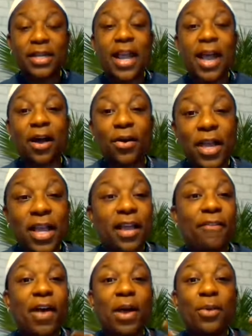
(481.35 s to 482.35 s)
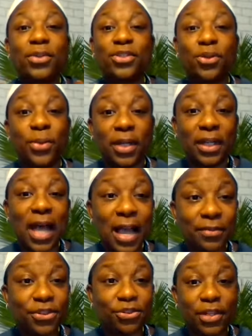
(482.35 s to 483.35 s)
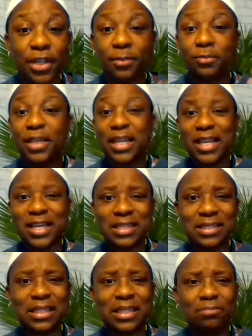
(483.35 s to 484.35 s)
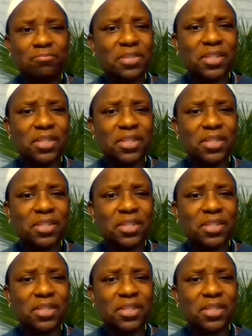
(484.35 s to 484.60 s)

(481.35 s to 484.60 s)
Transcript: Now, if I was doing a live stream, easy,